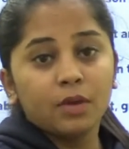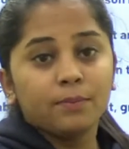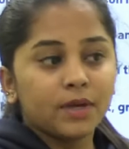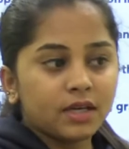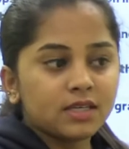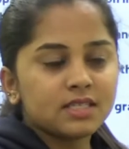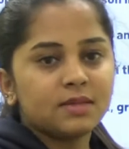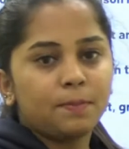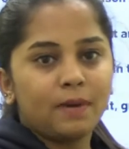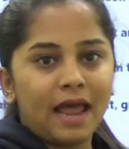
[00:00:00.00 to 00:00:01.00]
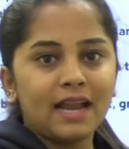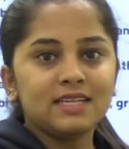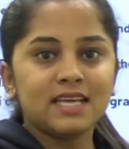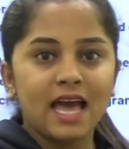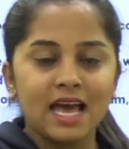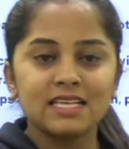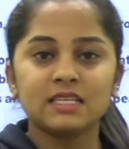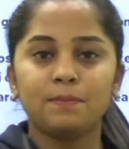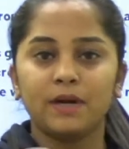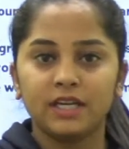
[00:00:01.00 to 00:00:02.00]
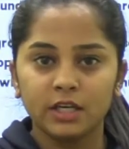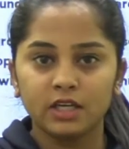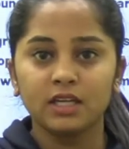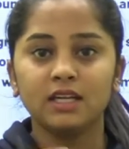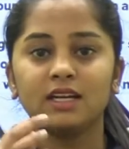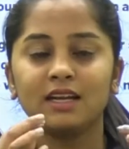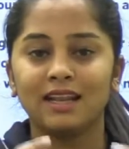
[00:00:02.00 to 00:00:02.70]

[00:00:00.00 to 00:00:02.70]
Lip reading: because the plants has a particular